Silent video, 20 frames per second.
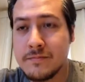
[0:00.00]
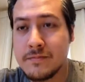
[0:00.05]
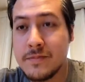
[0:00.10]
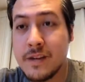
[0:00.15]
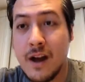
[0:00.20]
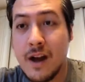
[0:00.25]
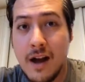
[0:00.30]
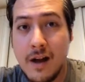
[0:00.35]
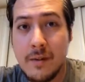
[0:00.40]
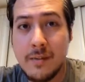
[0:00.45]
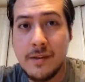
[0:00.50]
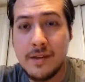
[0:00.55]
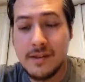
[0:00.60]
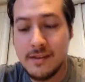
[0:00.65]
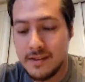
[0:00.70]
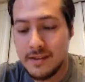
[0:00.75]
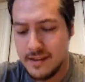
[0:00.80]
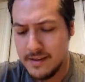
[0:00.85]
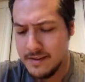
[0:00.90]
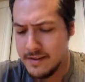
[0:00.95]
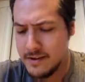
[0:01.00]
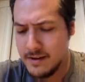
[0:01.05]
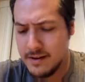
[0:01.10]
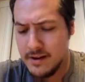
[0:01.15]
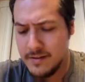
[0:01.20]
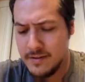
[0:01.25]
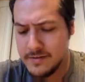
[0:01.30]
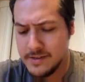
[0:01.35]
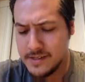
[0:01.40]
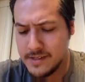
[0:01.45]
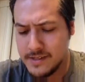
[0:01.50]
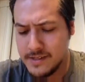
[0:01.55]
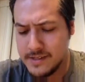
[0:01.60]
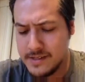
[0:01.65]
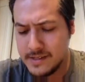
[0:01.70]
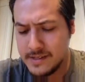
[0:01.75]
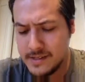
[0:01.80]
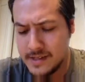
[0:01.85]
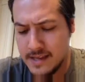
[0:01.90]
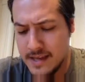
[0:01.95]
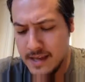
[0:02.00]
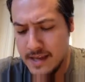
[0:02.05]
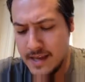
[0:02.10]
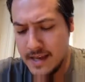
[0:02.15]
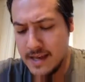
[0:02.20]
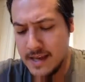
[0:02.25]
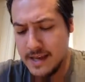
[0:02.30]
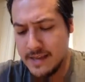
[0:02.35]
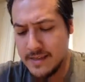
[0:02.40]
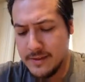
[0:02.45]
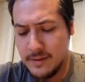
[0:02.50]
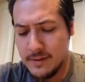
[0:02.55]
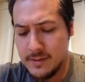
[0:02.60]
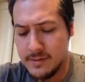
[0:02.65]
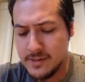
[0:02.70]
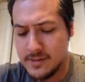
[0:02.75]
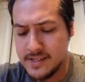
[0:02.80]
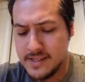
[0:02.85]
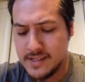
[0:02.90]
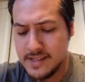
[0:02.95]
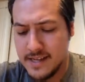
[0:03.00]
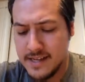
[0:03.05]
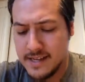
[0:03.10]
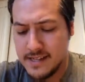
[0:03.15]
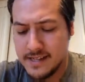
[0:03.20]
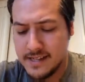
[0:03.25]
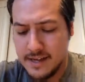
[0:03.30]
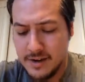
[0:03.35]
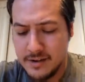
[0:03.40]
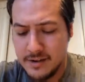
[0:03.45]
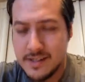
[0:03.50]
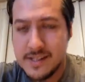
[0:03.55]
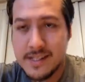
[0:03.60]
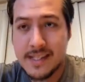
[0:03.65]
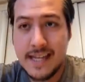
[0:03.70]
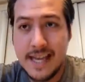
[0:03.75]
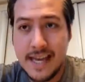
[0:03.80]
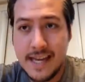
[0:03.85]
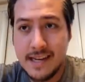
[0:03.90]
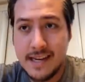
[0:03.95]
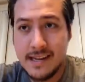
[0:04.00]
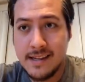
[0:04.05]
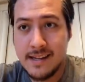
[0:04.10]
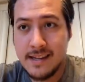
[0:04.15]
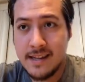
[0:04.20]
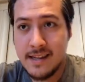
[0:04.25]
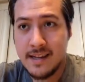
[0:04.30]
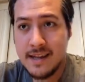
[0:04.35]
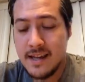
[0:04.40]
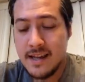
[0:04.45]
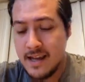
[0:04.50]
common in their off seasons. They were able to sign Terrence Knighton